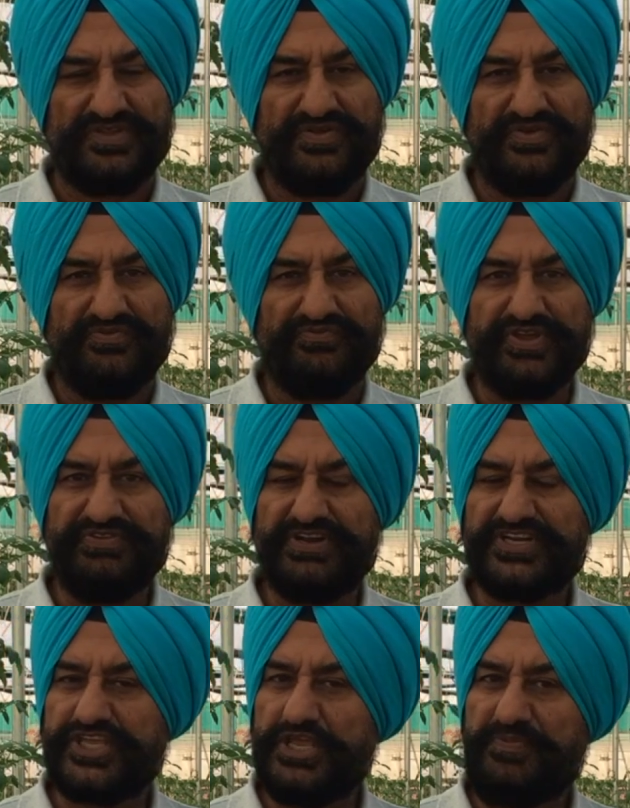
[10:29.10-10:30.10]
We will
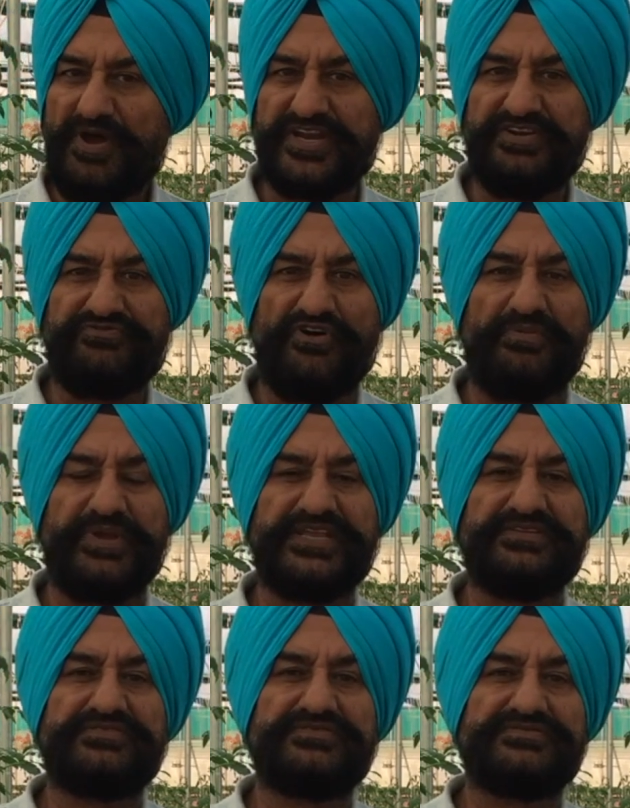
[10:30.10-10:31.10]
keep on
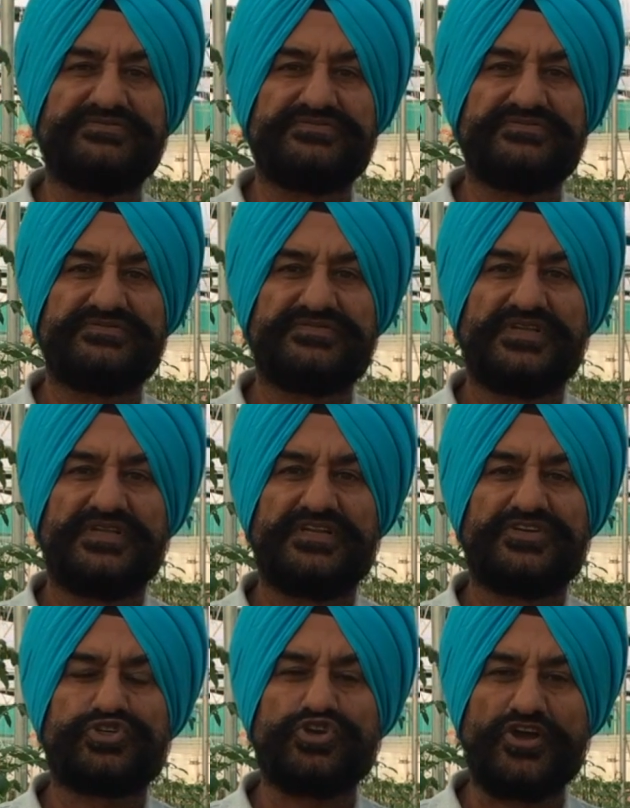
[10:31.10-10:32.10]
informing,
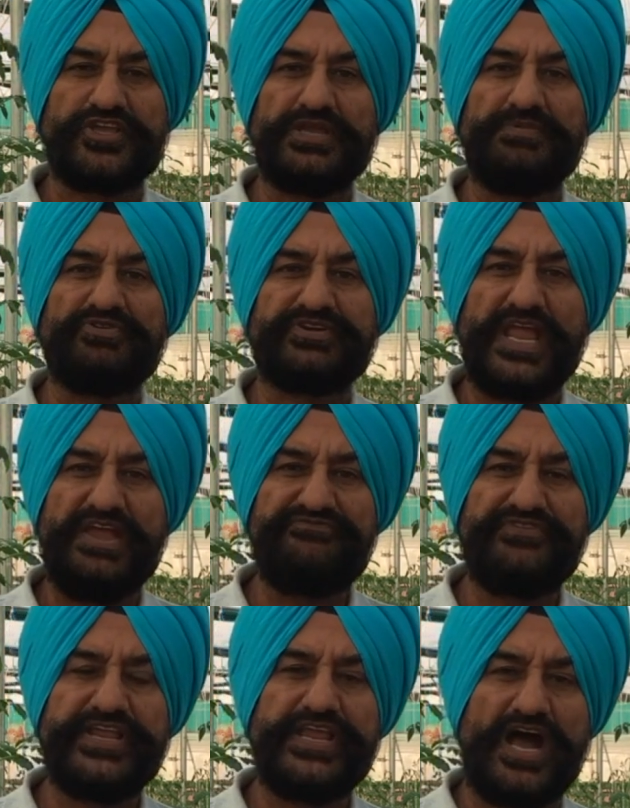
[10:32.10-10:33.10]
talking about
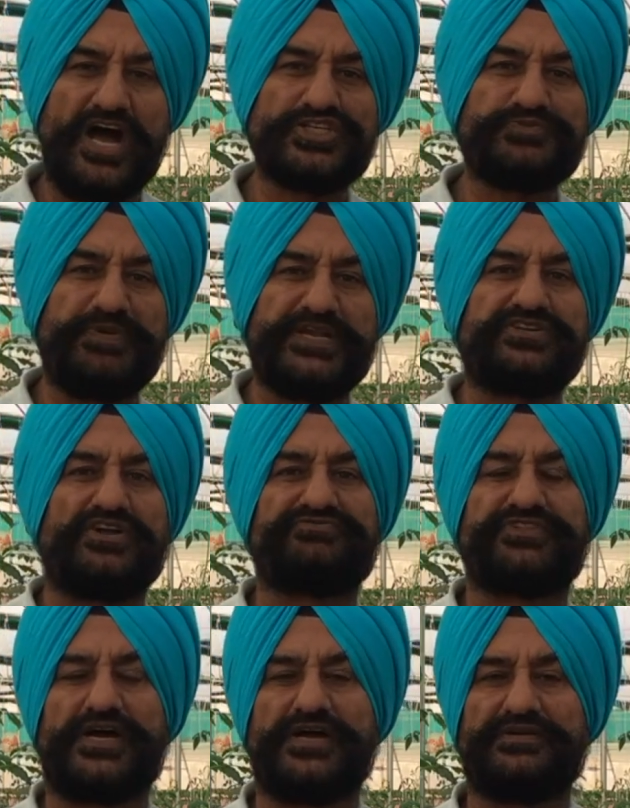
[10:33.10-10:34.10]
every aspect of
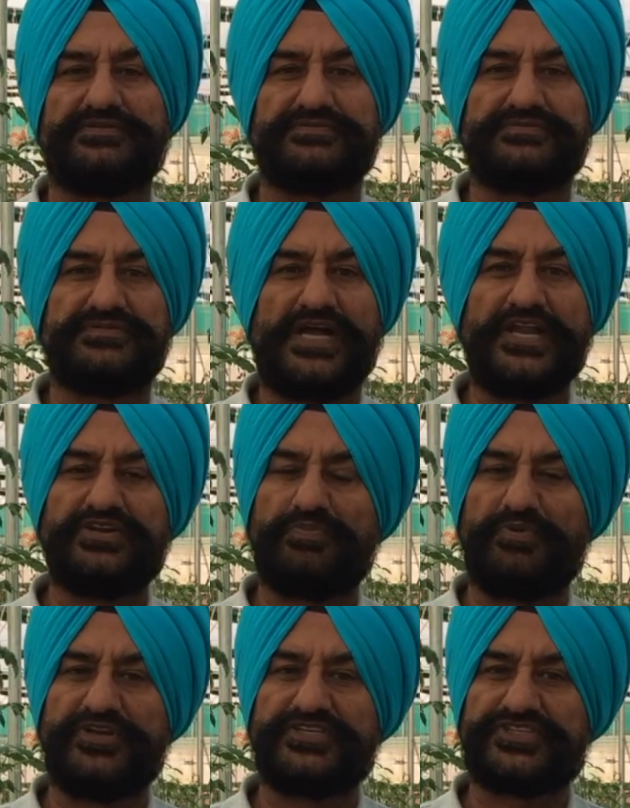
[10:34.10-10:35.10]
the
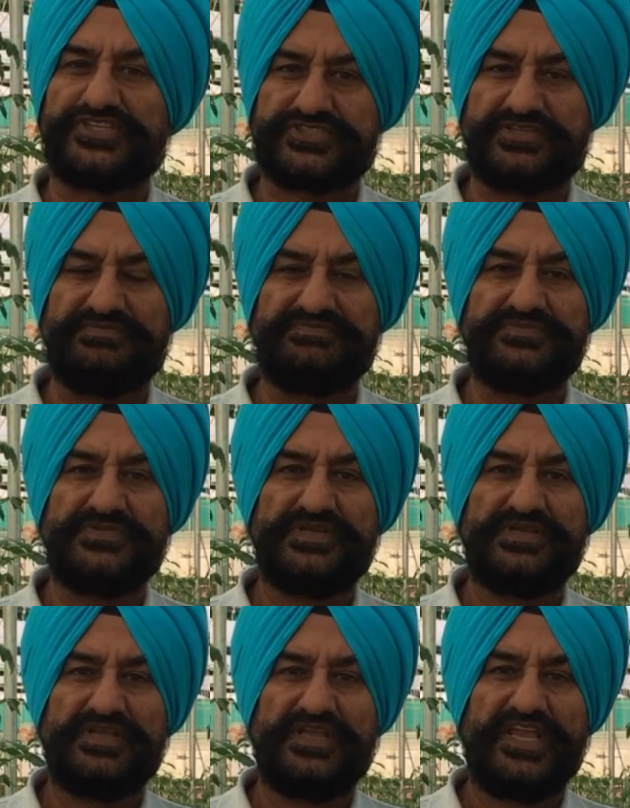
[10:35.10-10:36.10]
hydroponic system
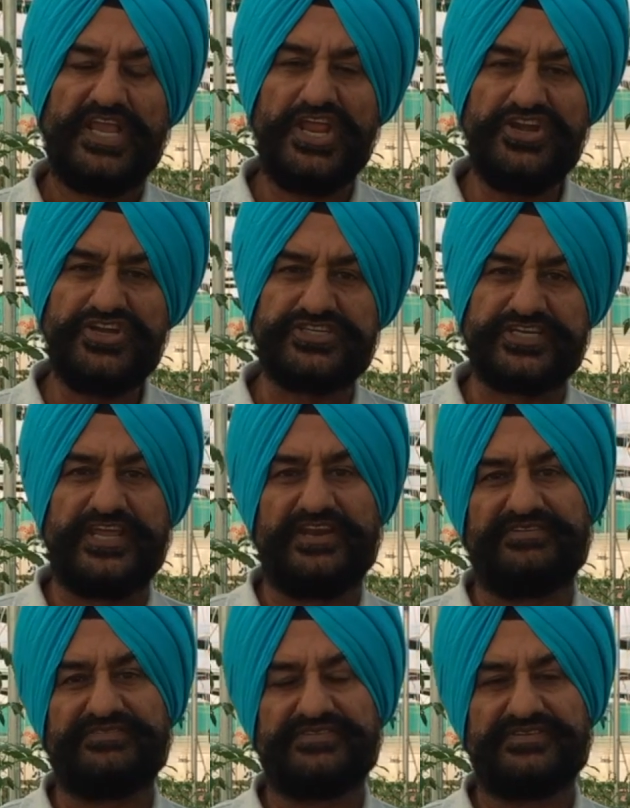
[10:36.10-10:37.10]
in detail.
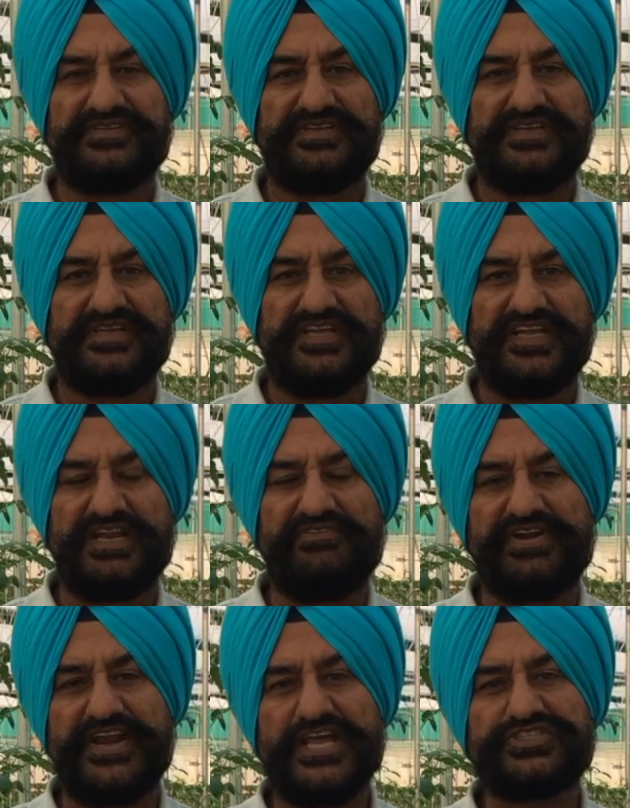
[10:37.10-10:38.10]
In our
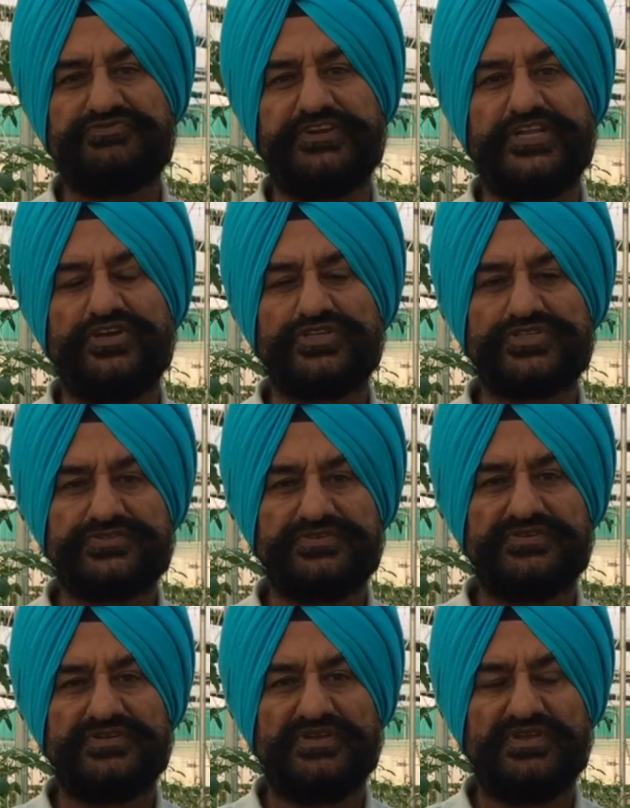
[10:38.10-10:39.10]
next videos,
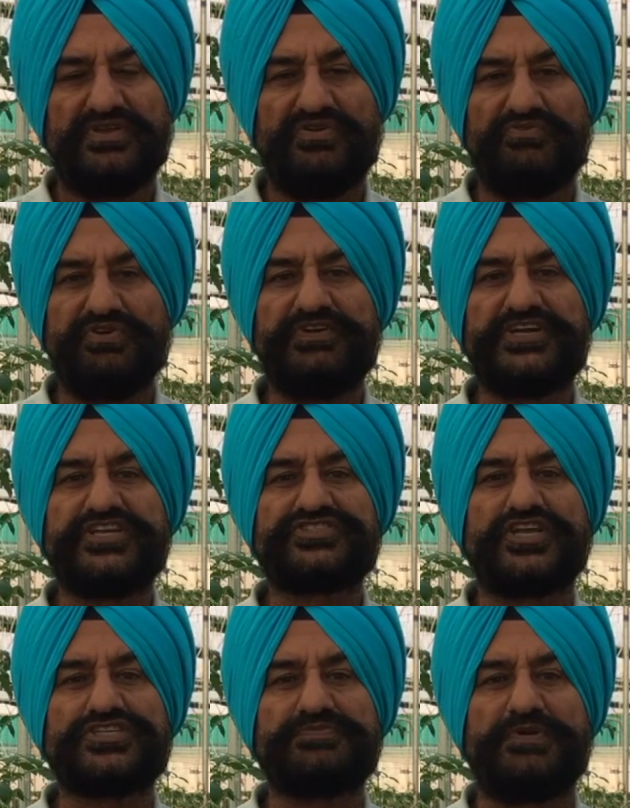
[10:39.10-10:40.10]
we will
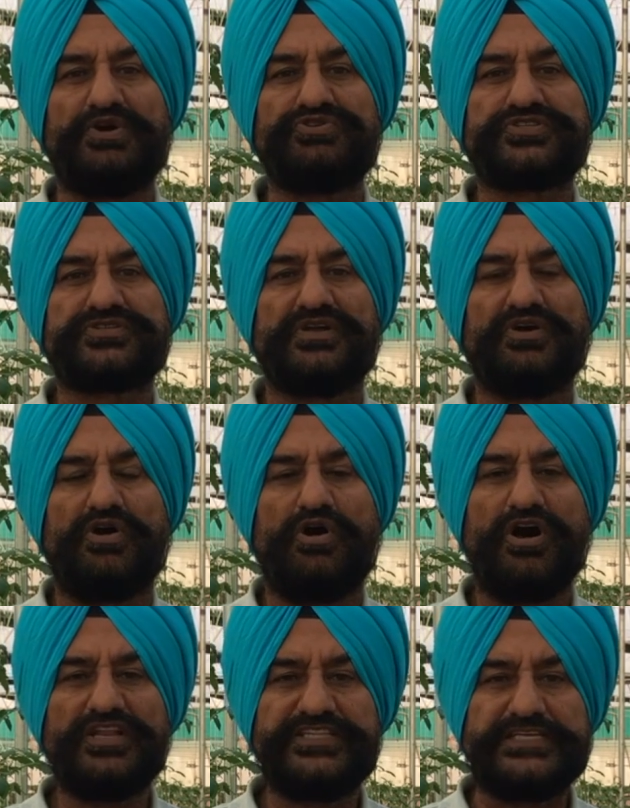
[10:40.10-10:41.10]
discuss about
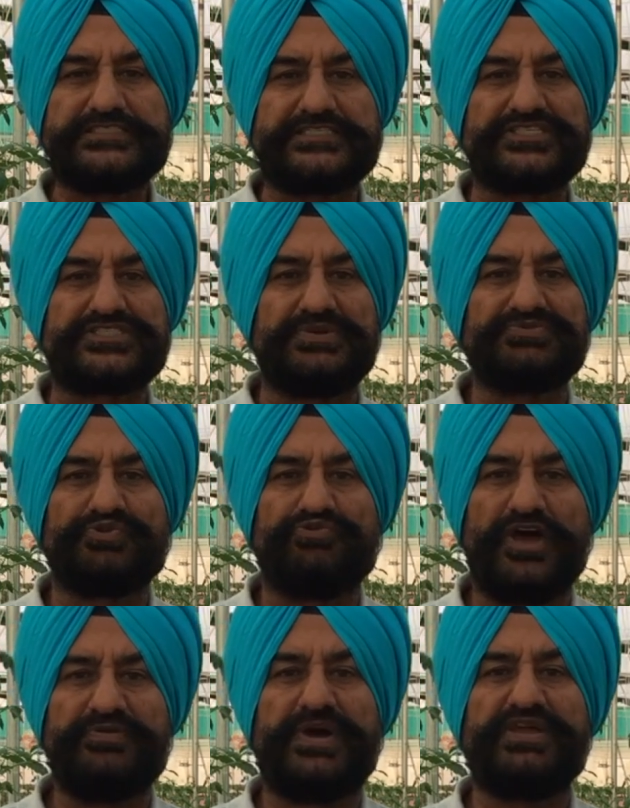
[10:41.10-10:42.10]
all these systems
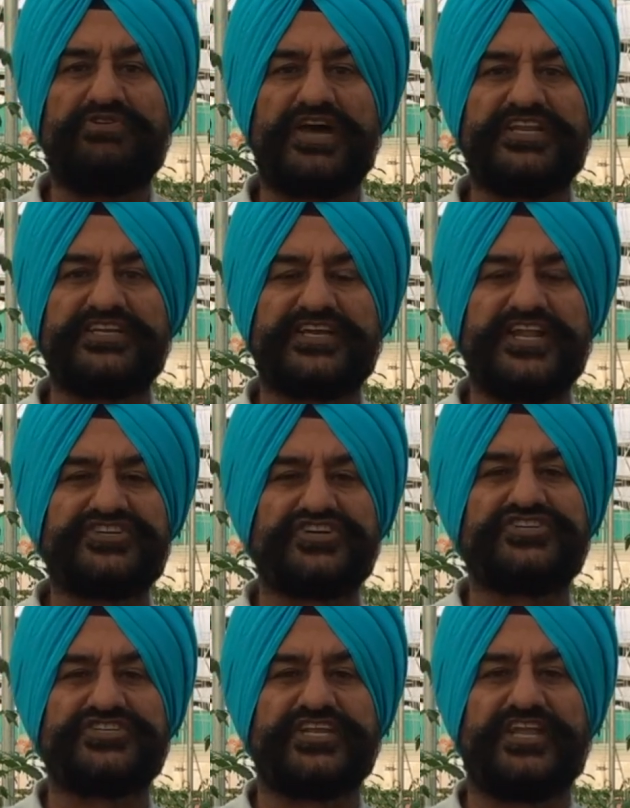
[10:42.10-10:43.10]
one by one in greater
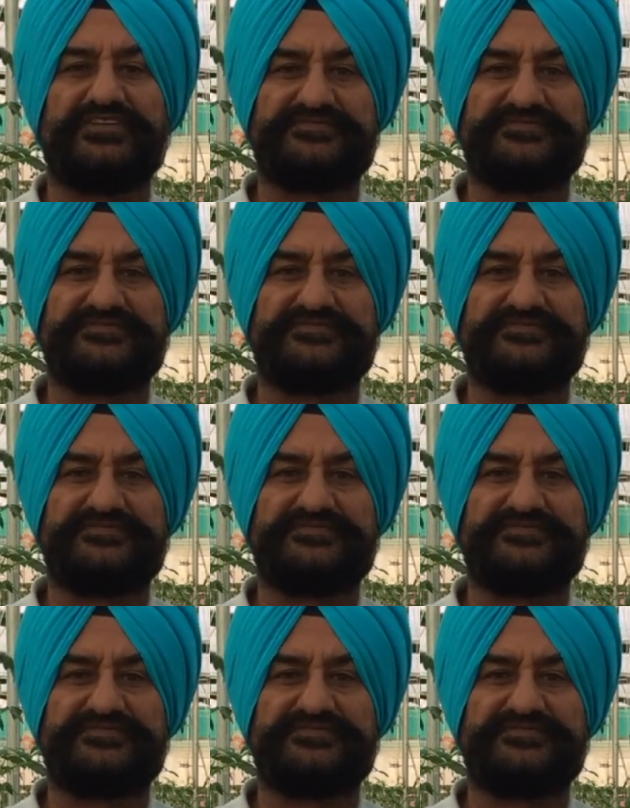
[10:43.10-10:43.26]
detail.